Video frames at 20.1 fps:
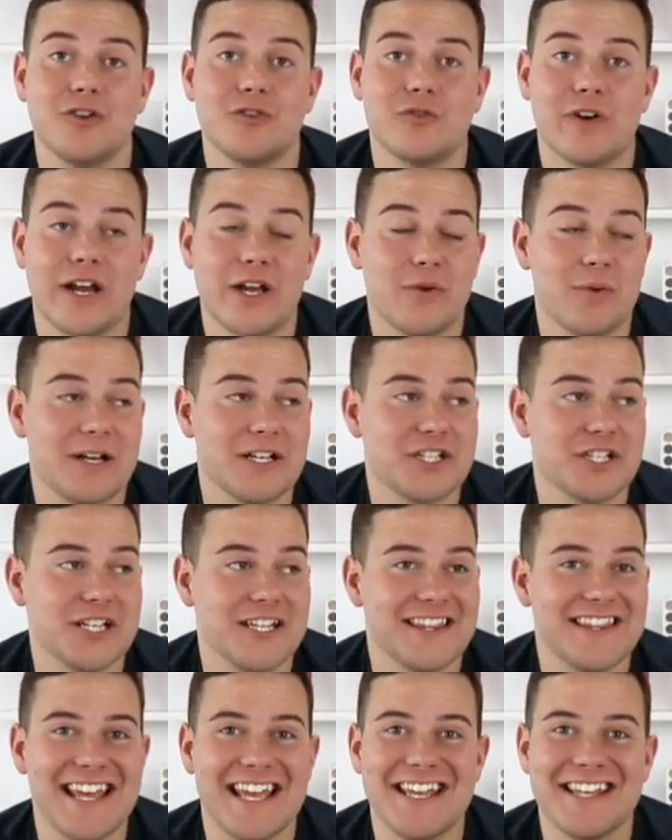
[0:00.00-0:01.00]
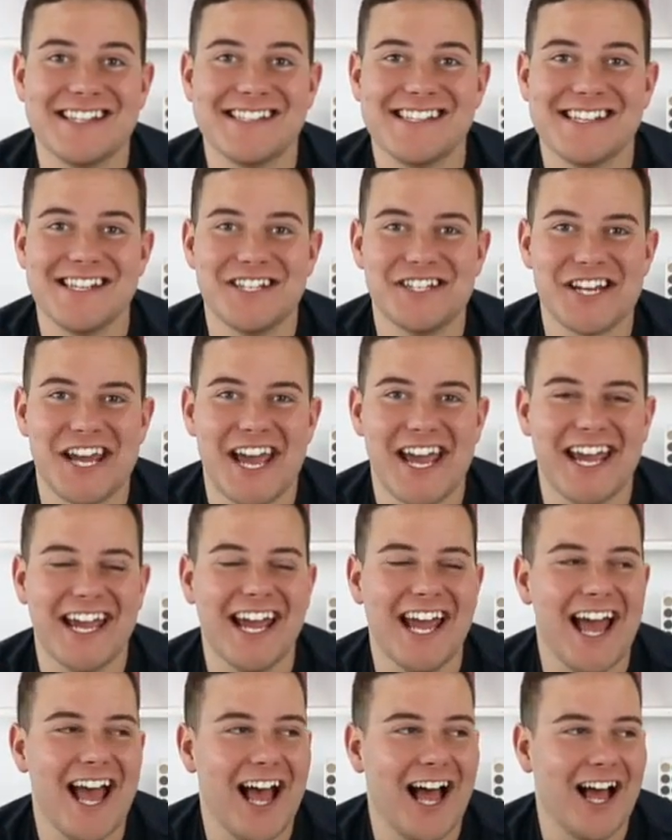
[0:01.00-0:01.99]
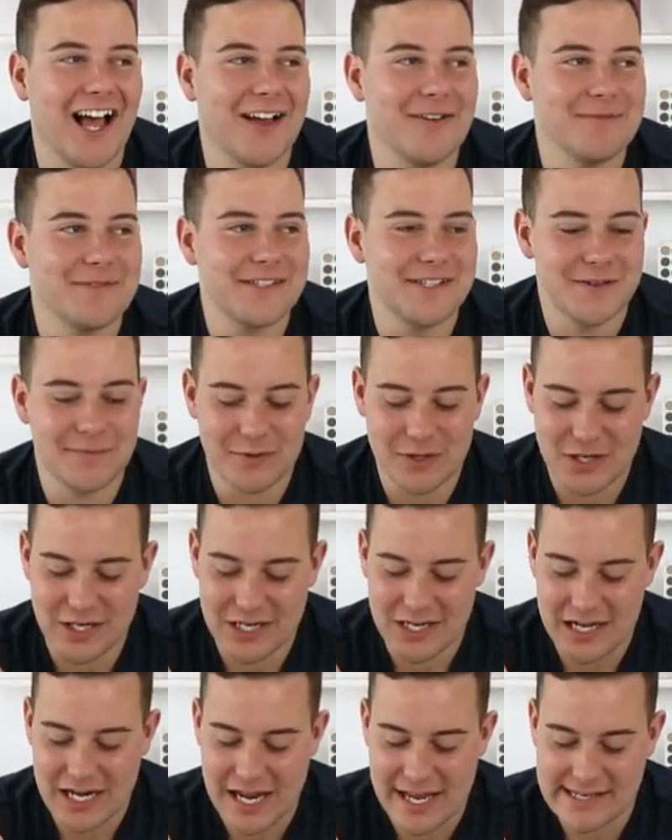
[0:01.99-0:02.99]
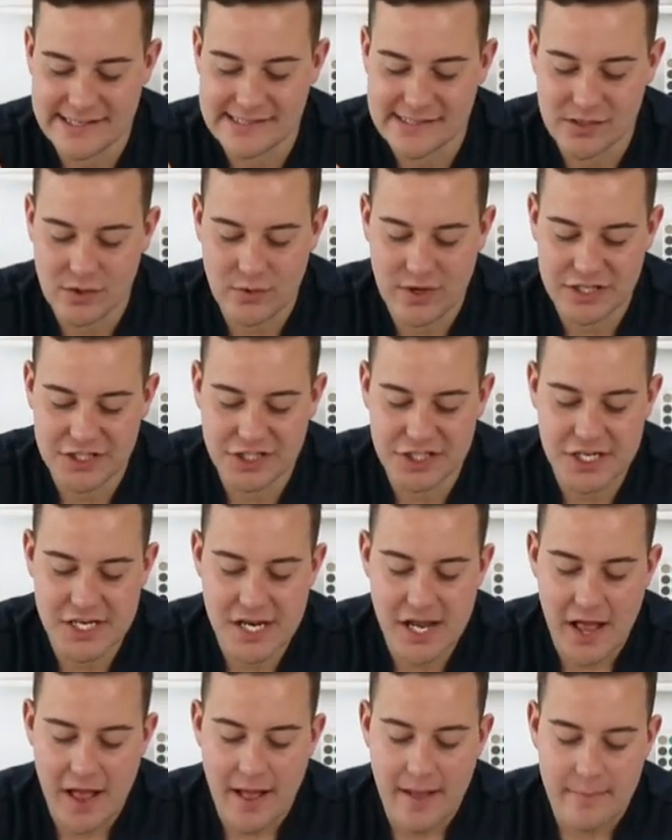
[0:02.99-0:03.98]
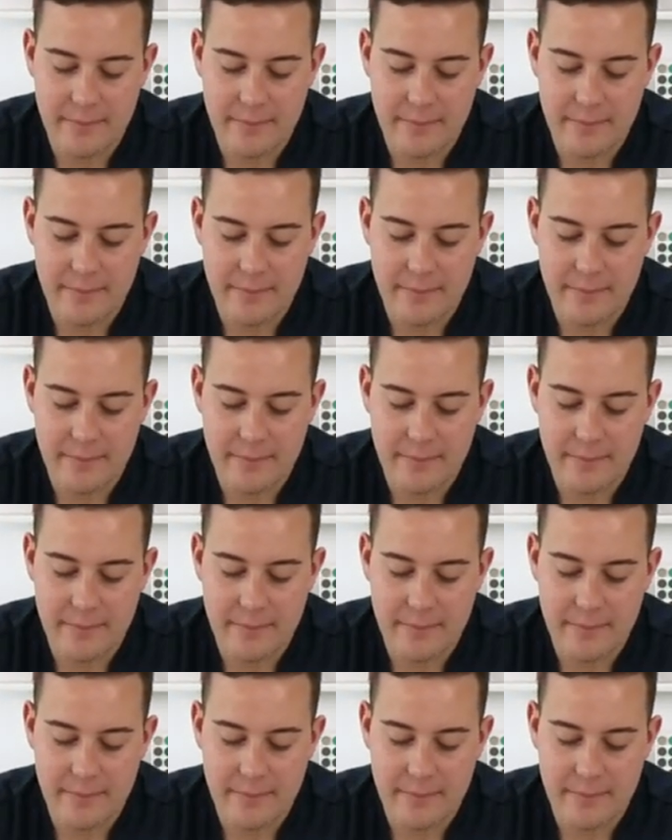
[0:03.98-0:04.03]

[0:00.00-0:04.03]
Great question. Thank yep. you, C J. Um, super nice question.